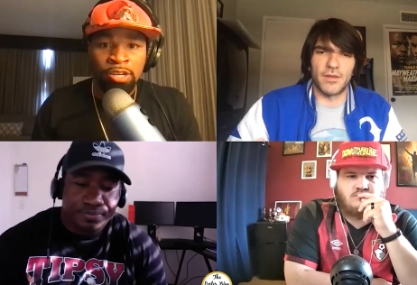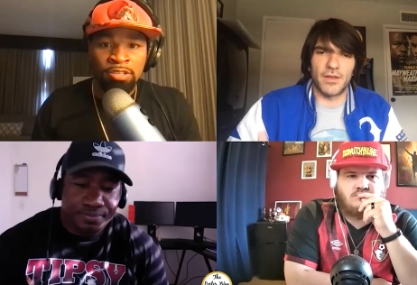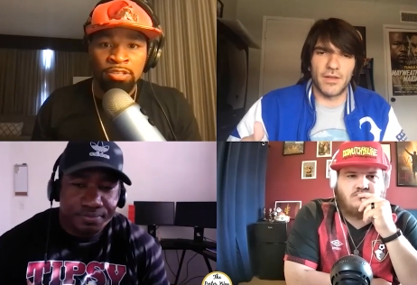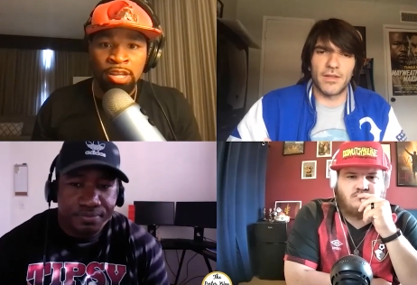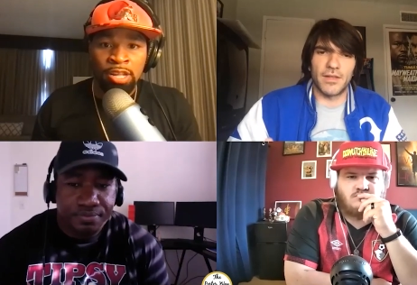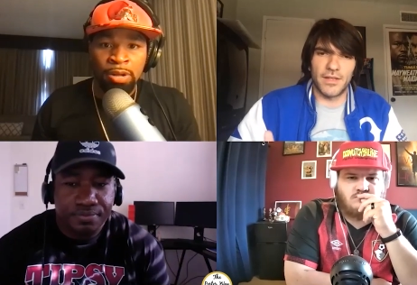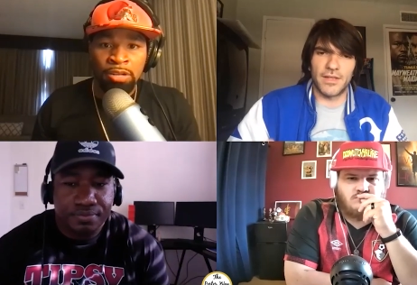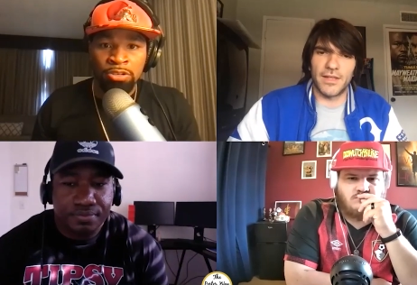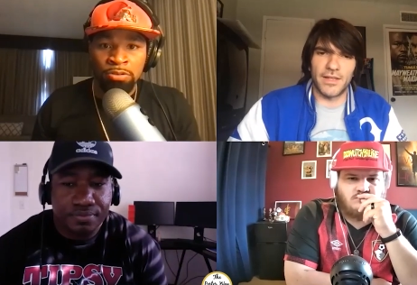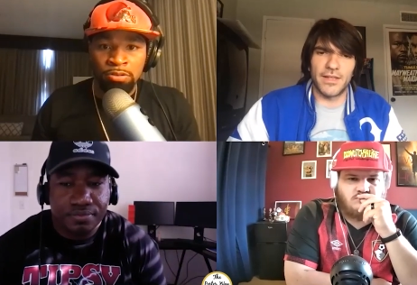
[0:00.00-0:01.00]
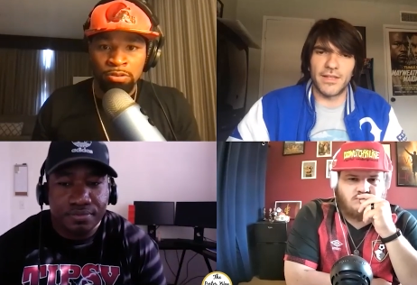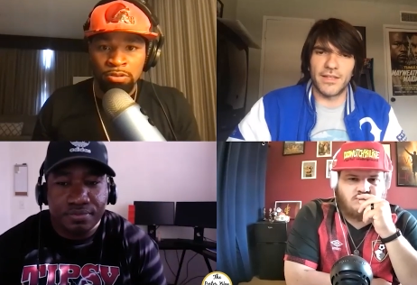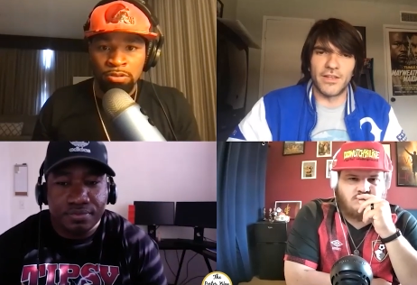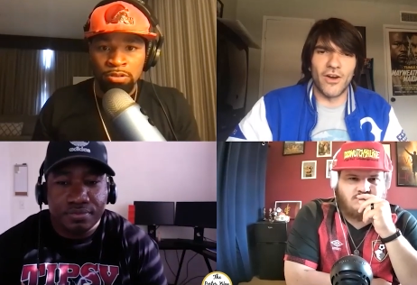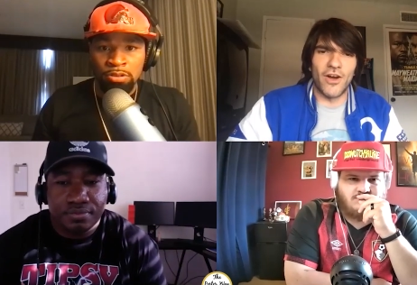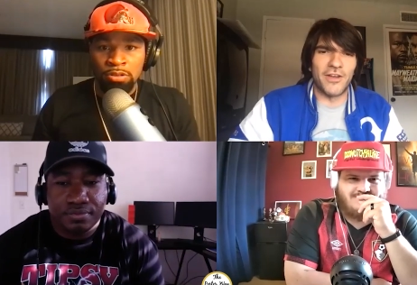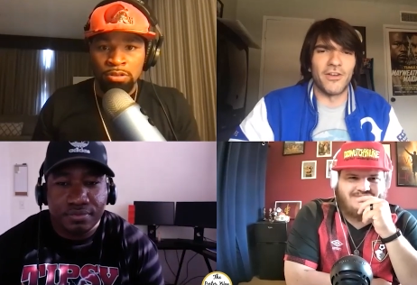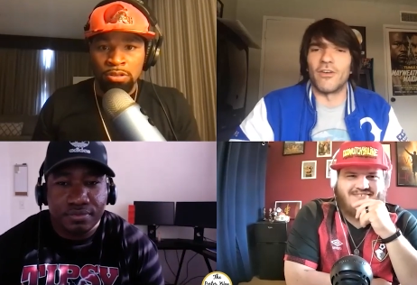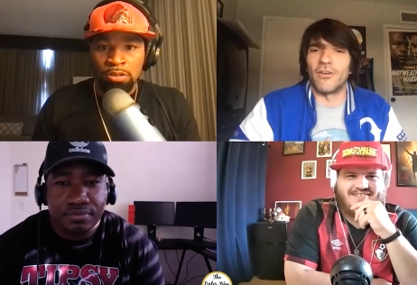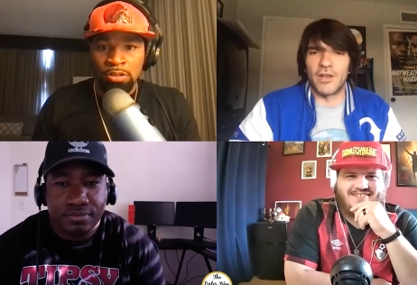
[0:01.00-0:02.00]
Speaker 1: because this ain't about you.
Speaker 2: No, I
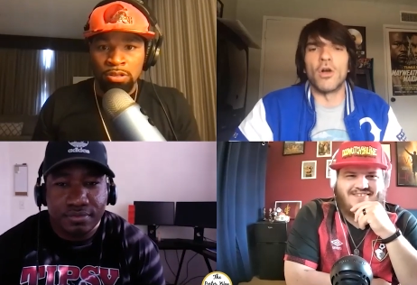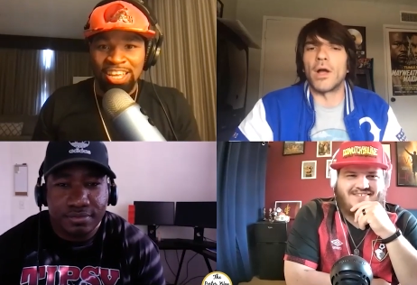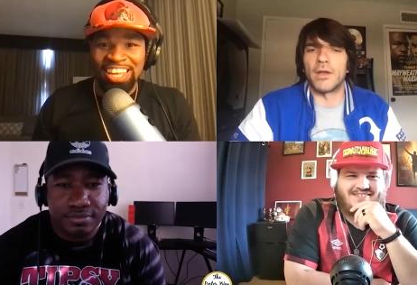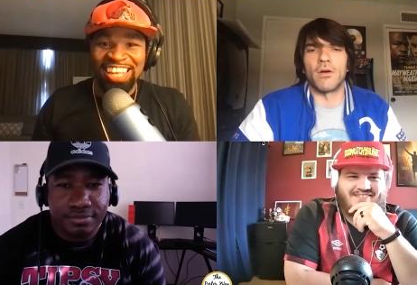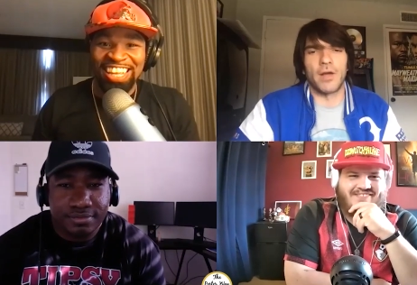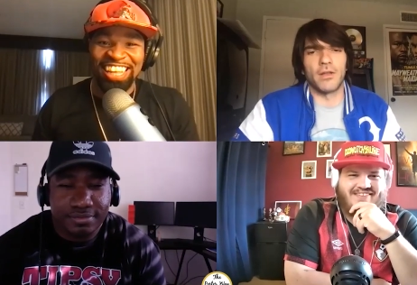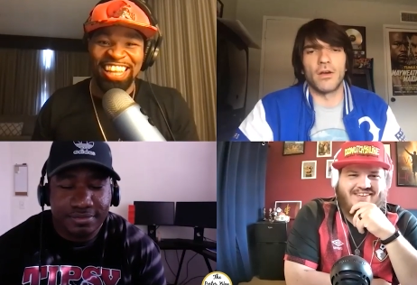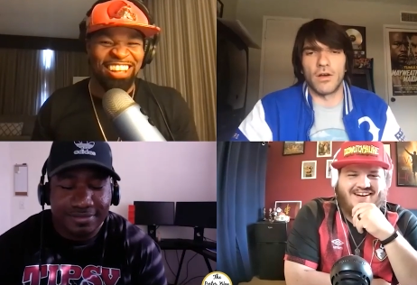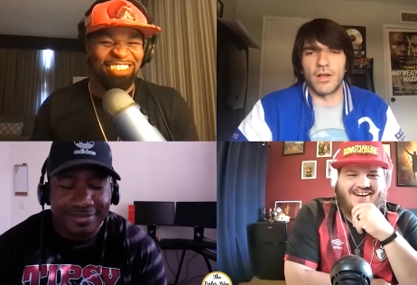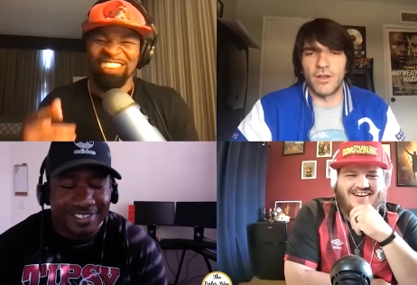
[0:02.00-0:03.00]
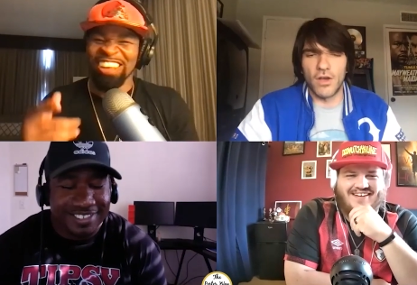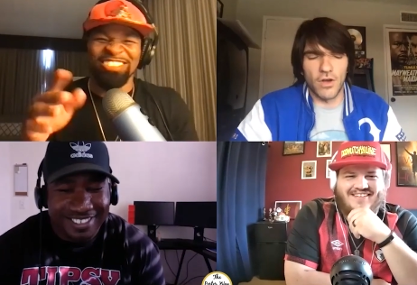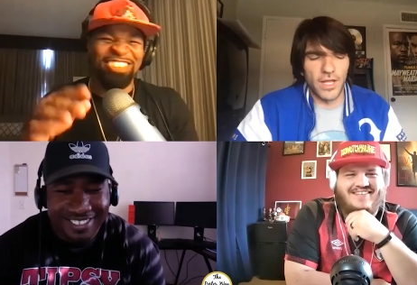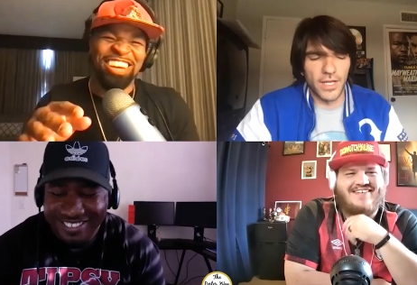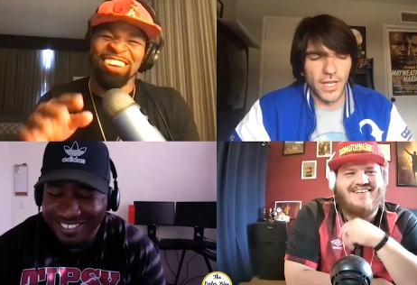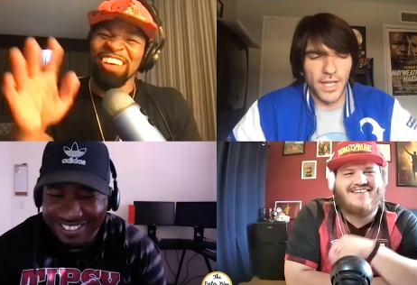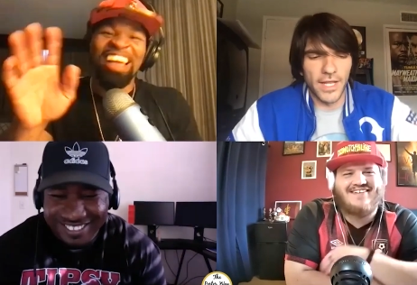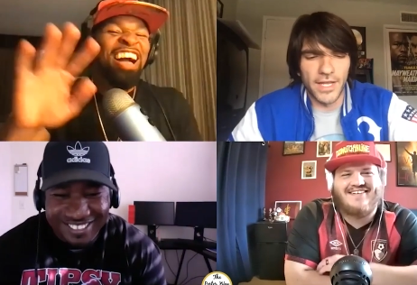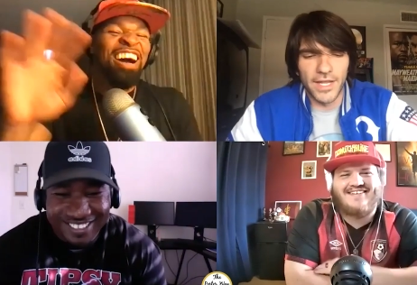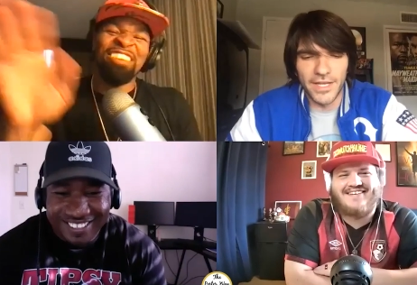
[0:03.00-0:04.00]
know, I know, I know, I know.
Speaker 1: I'm messing with you. I'm,
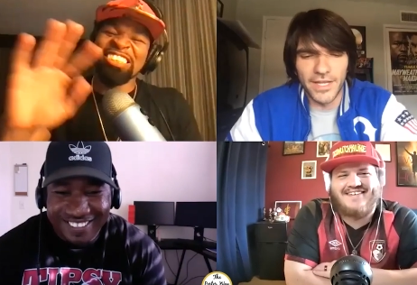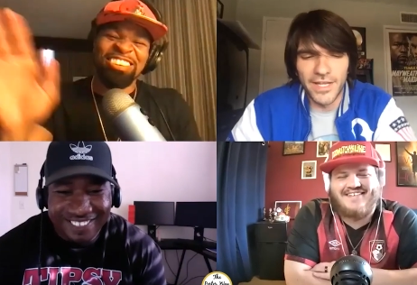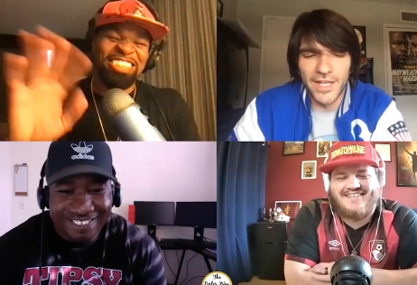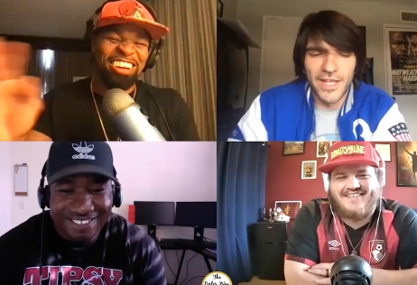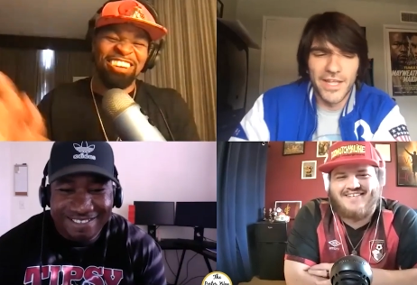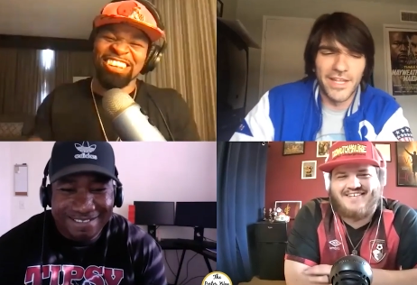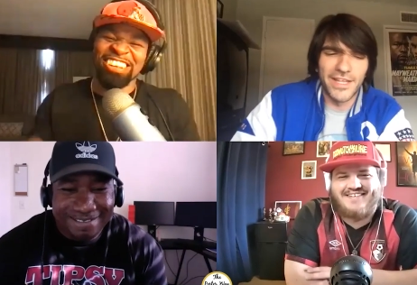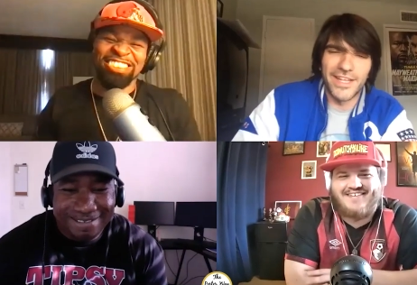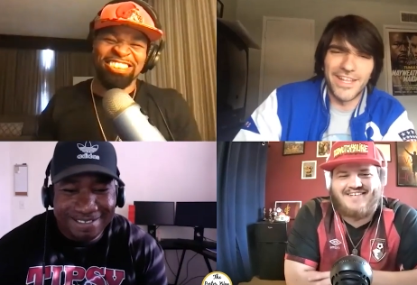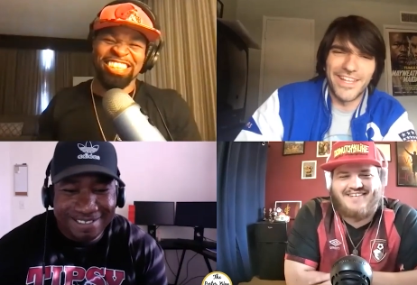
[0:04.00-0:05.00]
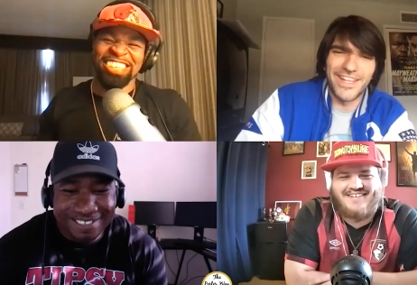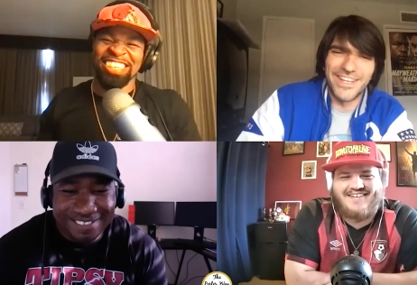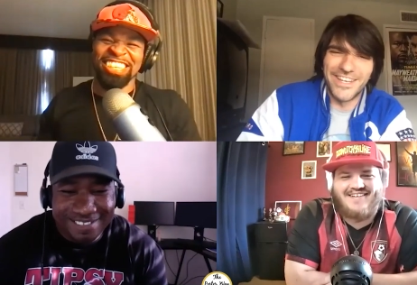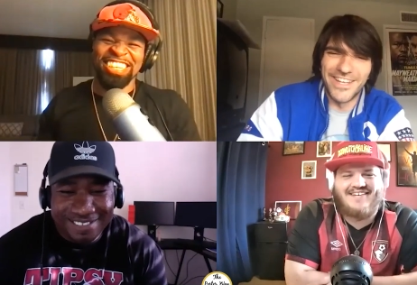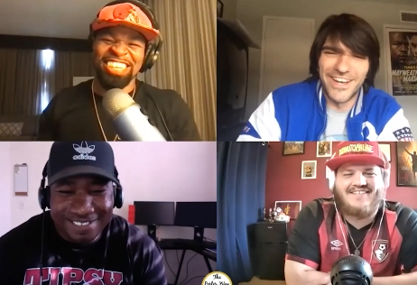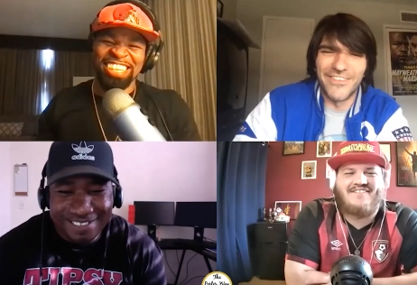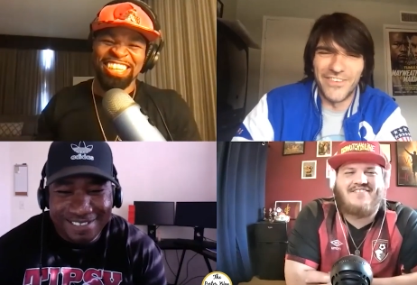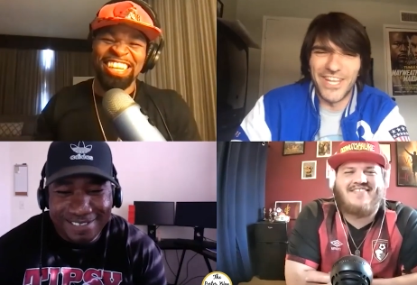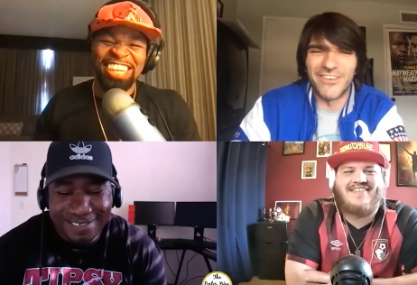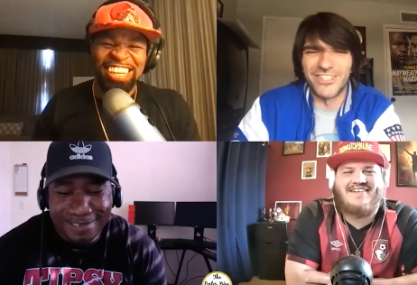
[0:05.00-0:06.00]
I'm messing with you.
Speaker 2: I'm messing with you. No,
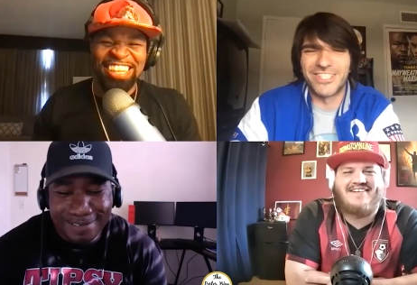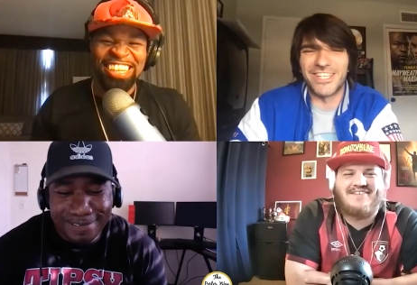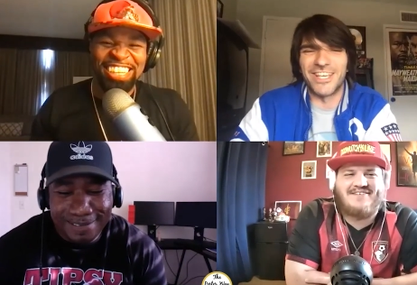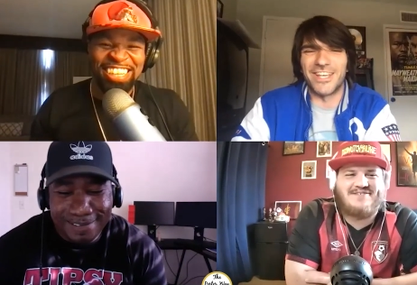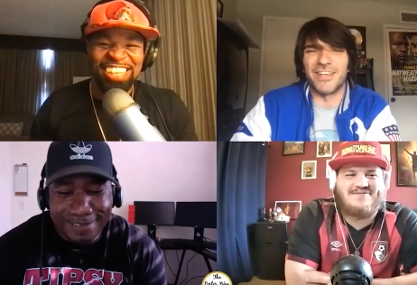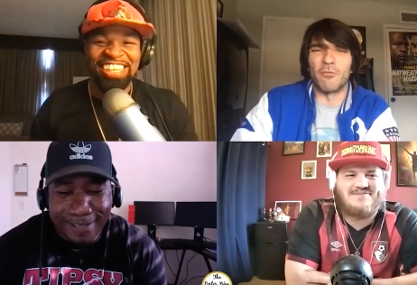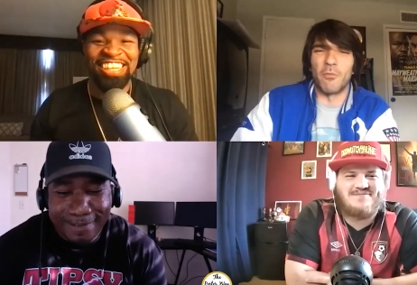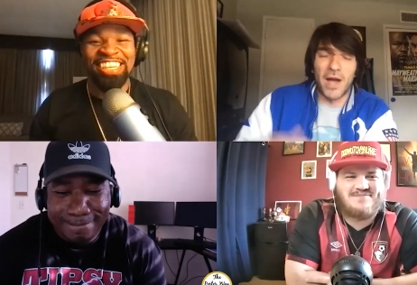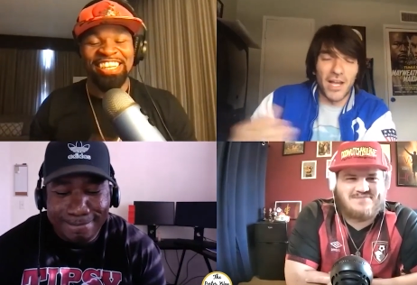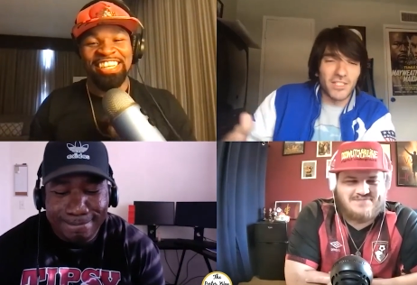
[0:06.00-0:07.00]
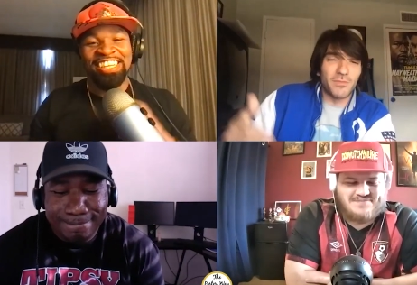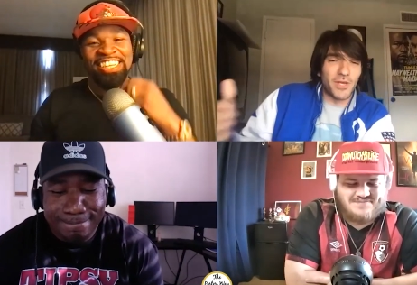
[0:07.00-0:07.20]
but it was it, it reminds me